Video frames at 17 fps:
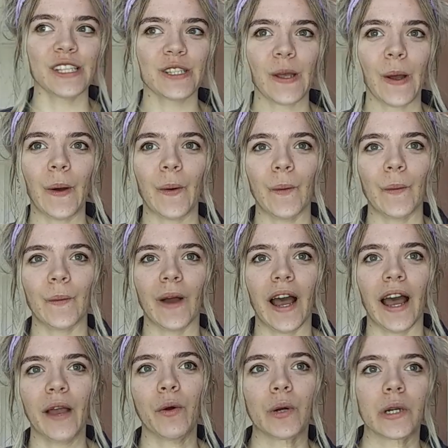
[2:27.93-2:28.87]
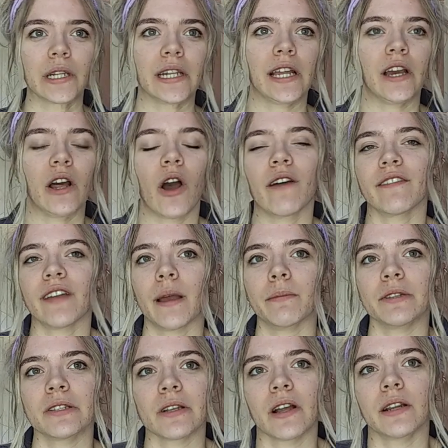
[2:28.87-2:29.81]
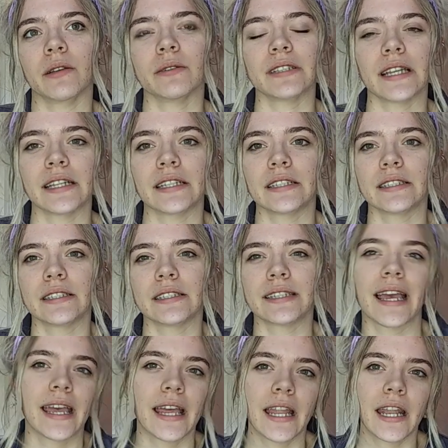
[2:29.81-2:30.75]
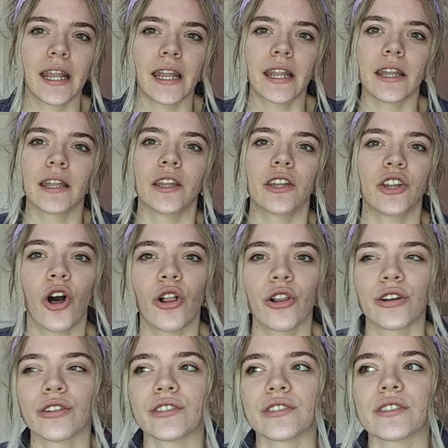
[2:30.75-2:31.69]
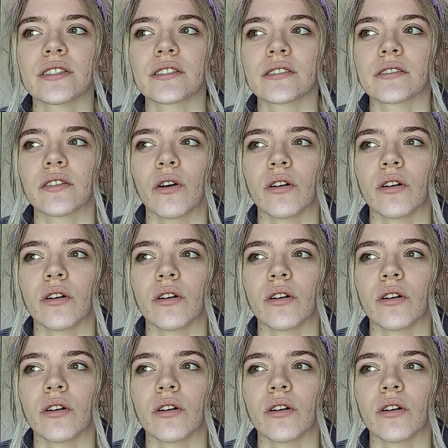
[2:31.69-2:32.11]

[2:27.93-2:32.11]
So I ordered it off Amazon. It was like ten dollars.